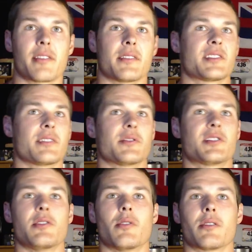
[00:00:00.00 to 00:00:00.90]
let's see, it was
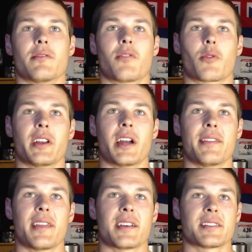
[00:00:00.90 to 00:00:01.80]

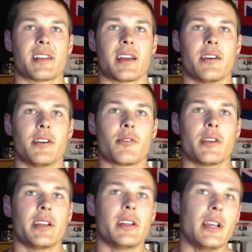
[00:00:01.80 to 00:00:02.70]

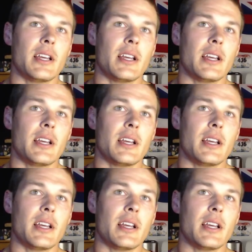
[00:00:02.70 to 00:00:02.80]
249,900,